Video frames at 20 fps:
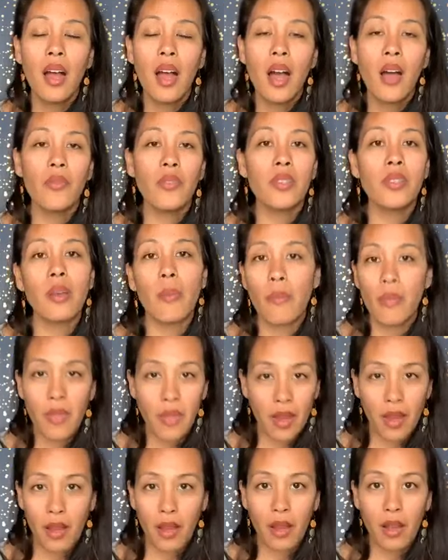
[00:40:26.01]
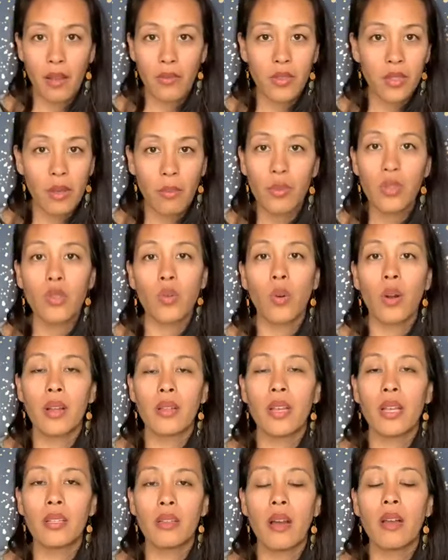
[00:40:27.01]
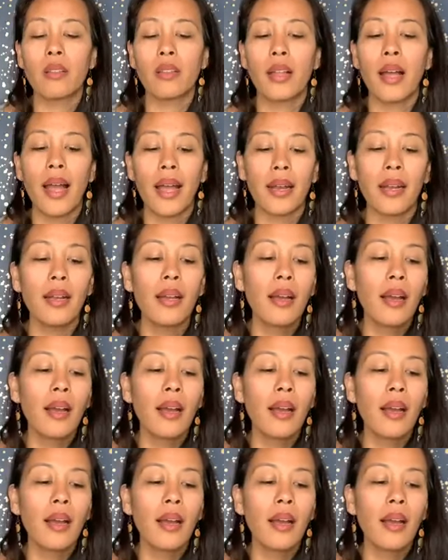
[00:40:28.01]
of something of some sort that's online.